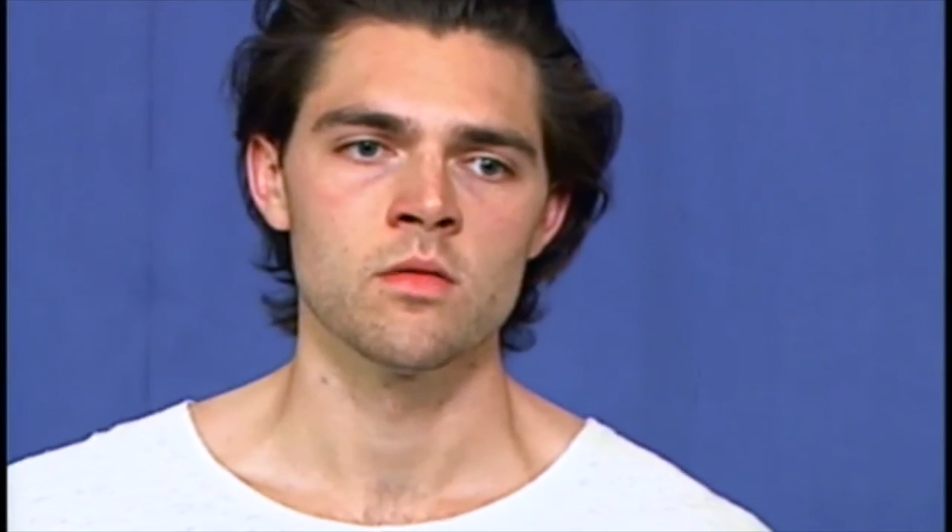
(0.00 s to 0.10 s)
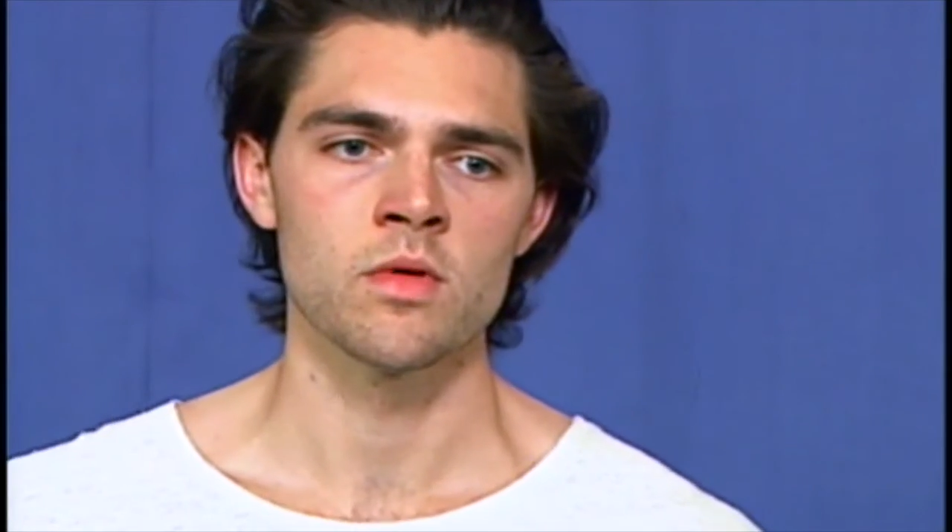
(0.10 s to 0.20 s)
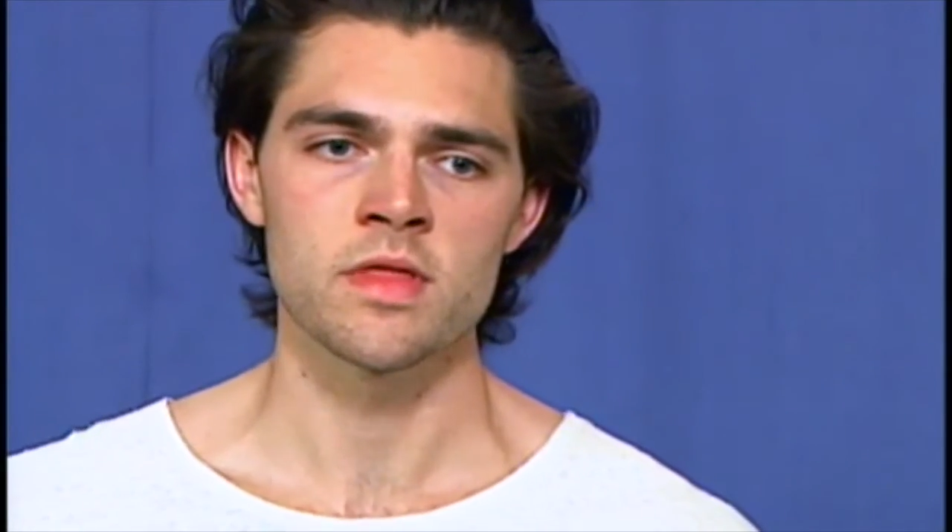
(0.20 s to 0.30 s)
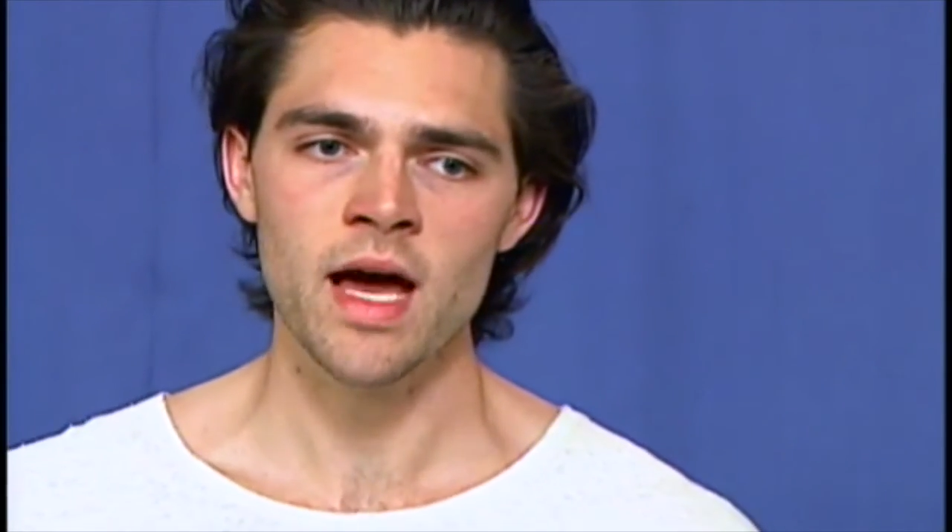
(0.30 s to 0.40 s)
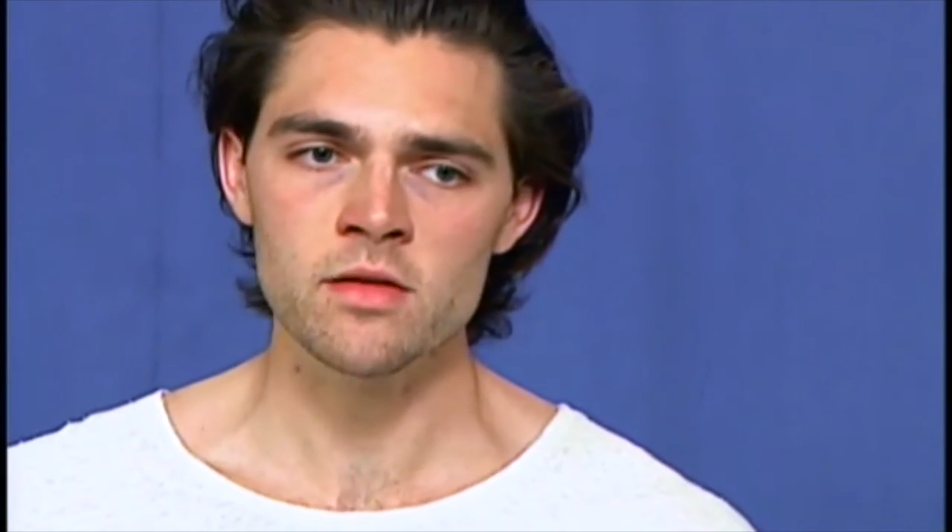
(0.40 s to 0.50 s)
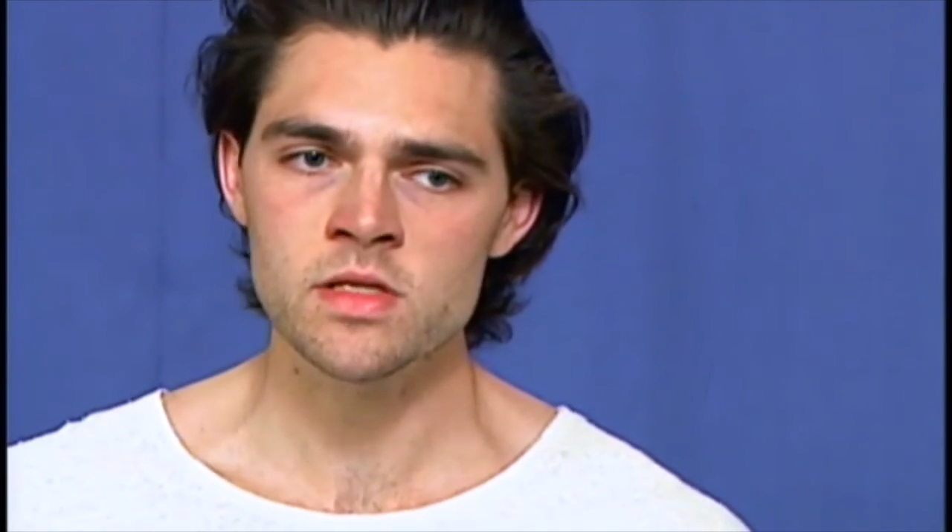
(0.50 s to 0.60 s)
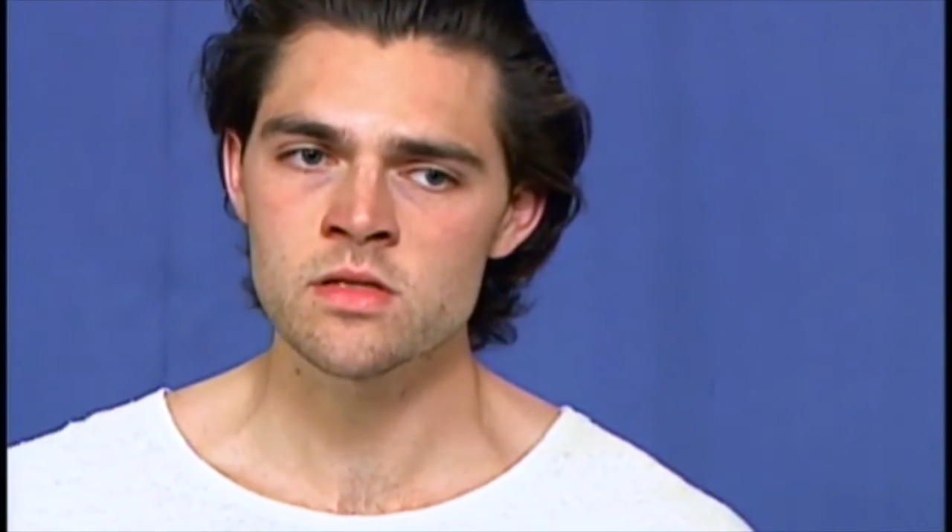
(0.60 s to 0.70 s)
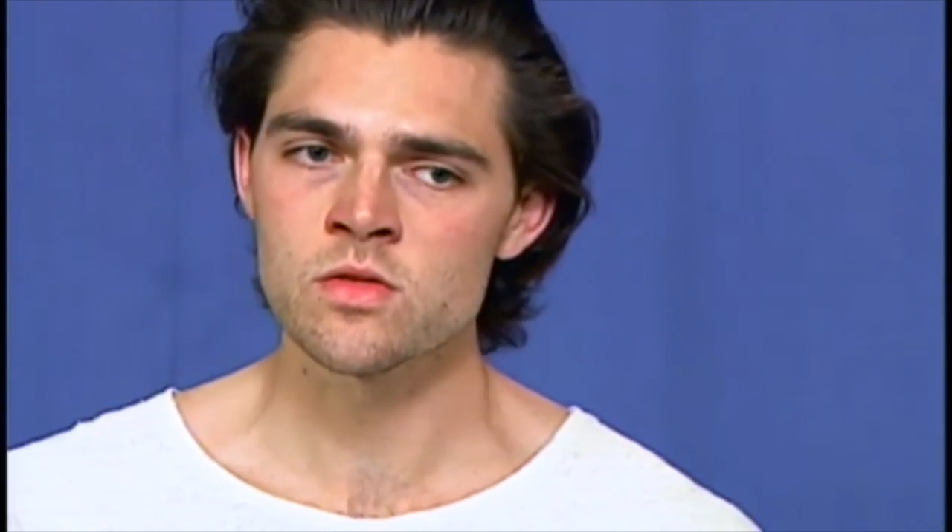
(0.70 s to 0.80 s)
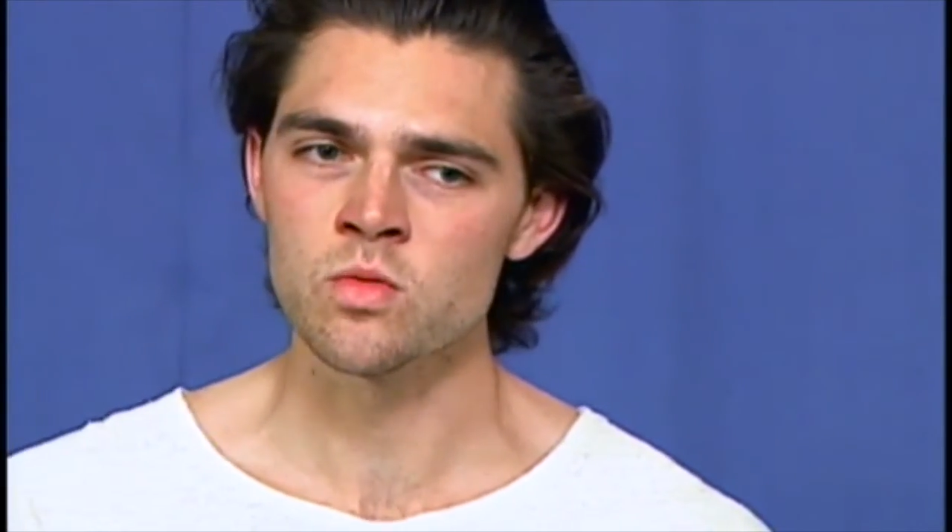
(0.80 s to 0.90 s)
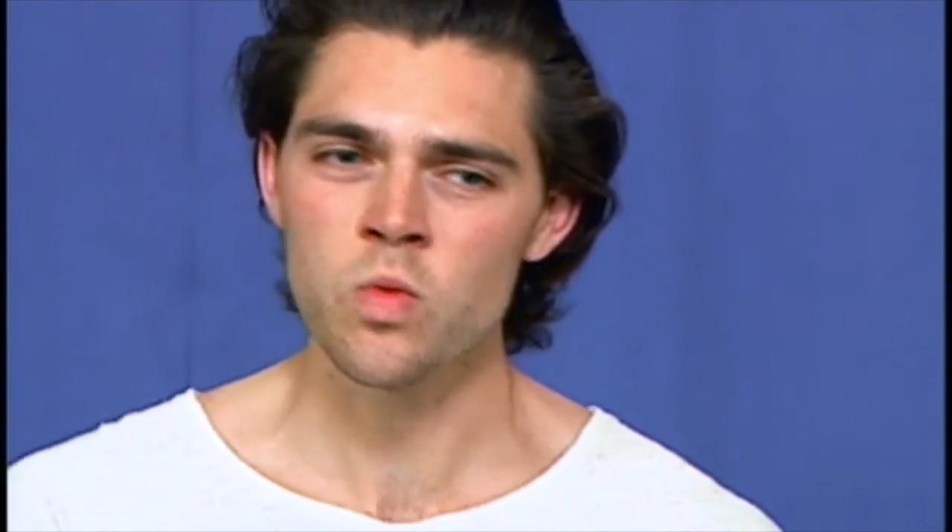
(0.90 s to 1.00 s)
when
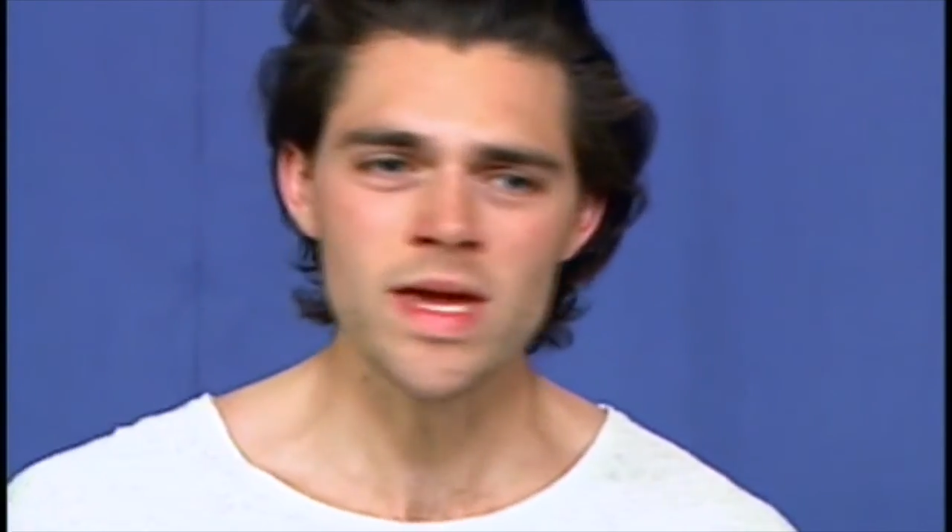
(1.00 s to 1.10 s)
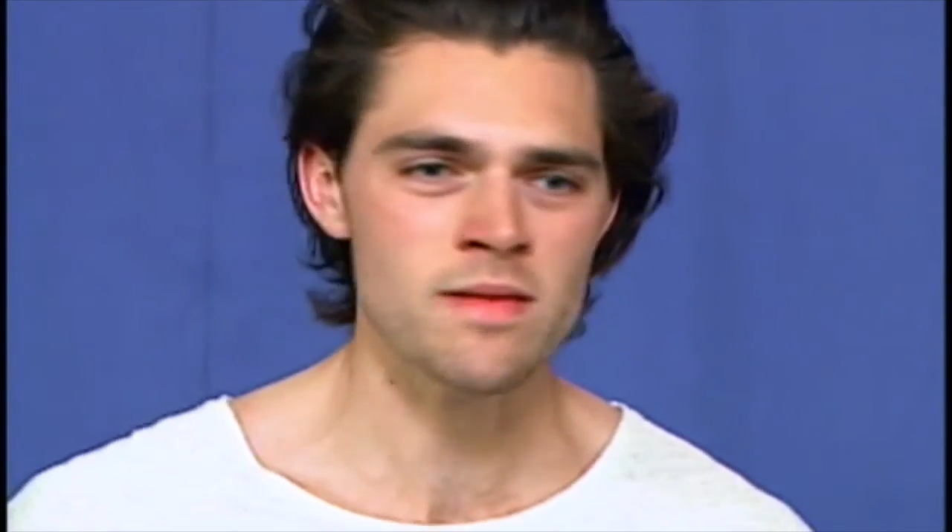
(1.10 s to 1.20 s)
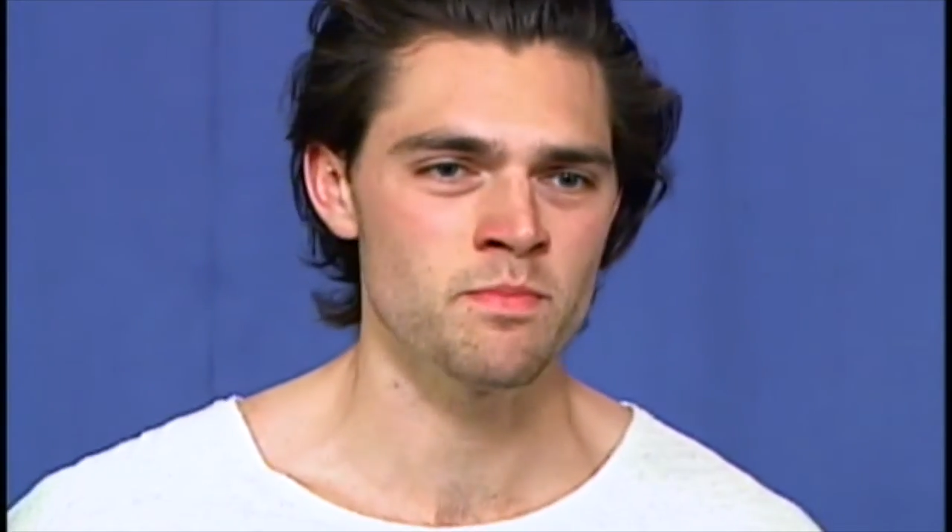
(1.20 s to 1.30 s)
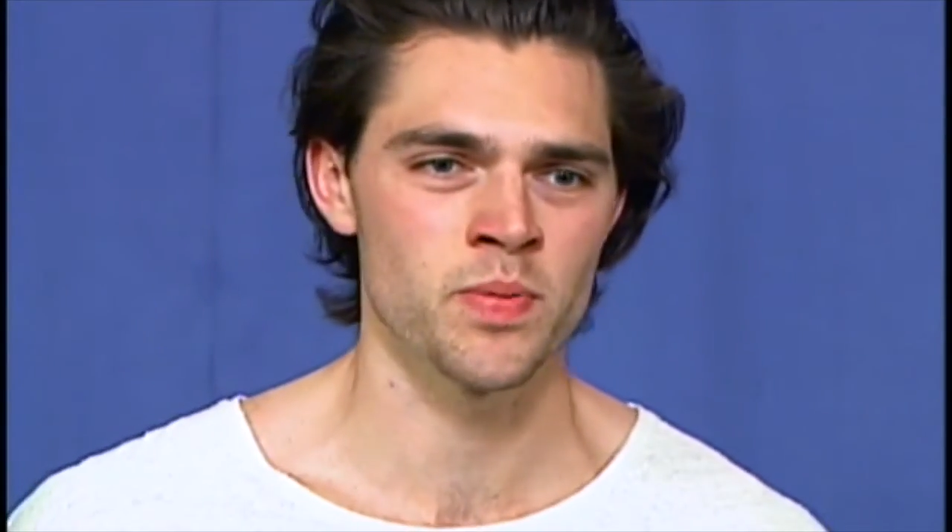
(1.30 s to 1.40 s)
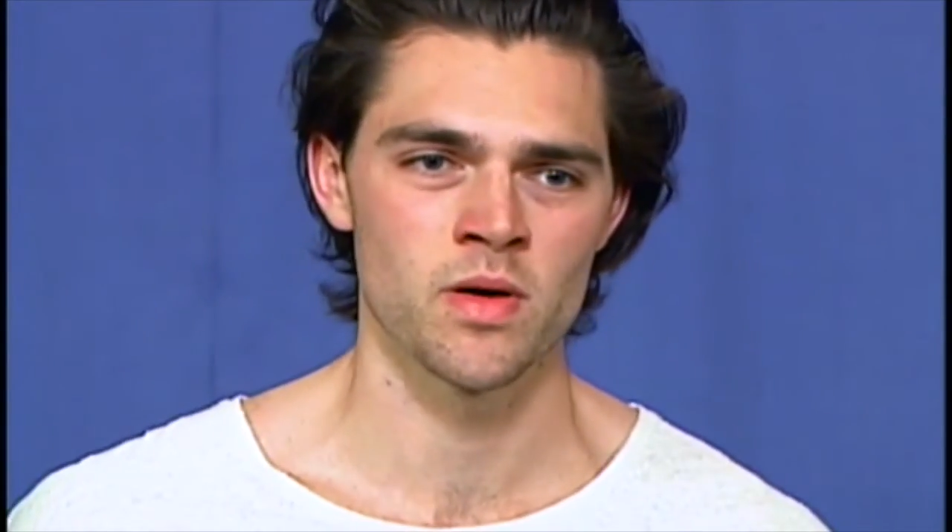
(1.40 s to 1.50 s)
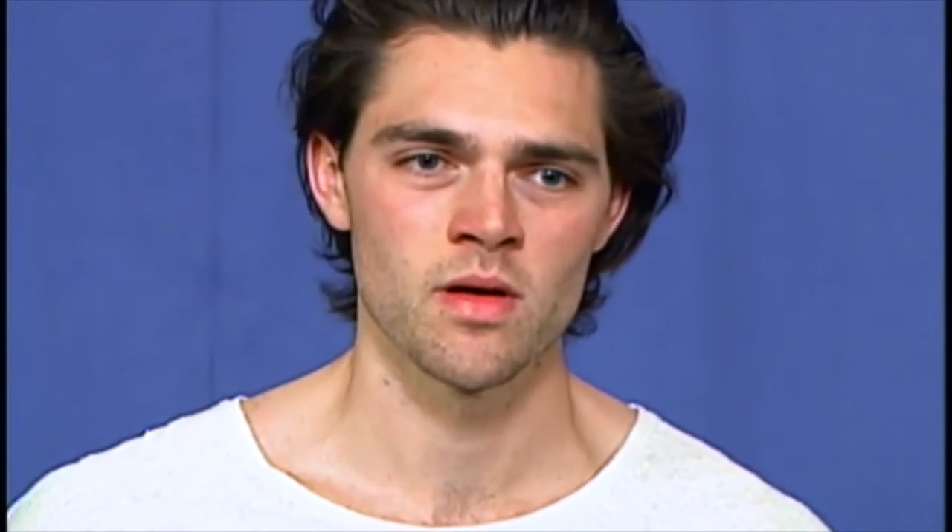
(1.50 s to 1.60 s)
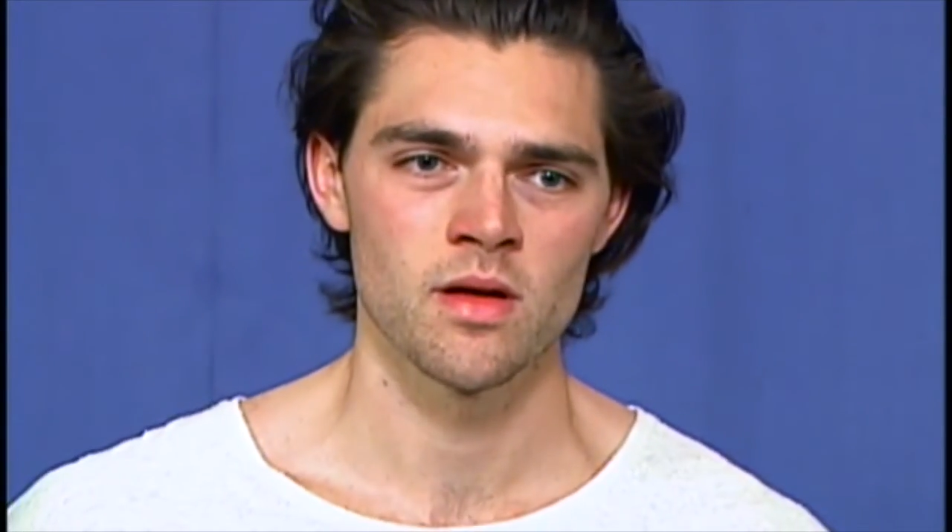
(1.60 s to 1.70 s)
thousands weep